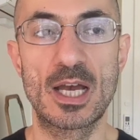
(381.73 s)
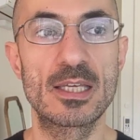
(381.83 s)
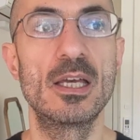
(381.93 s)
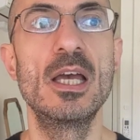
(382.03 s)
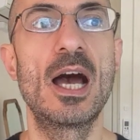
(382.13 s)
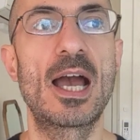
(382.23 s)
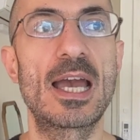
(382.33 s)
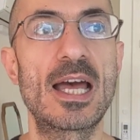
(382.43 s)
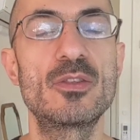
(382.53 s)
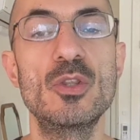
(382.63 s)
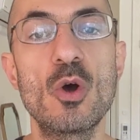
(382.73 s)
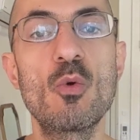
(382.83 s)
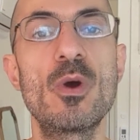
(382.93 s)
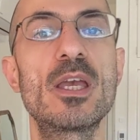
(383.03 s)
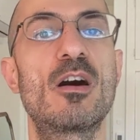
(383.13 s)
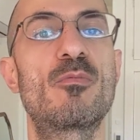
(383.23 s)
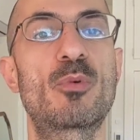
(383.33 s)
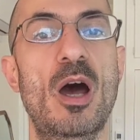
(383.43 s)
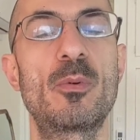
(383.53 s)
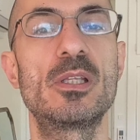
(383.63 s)
I had no way of
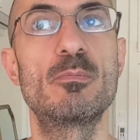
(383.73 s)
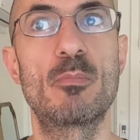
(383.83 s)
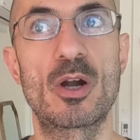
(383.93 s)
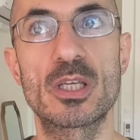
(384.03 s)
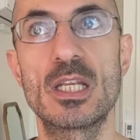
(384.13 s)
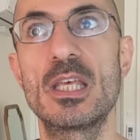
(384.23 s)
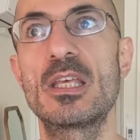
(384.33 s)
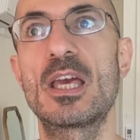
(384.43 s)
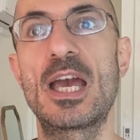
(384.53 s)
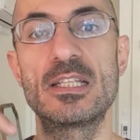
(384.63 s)
properly marketing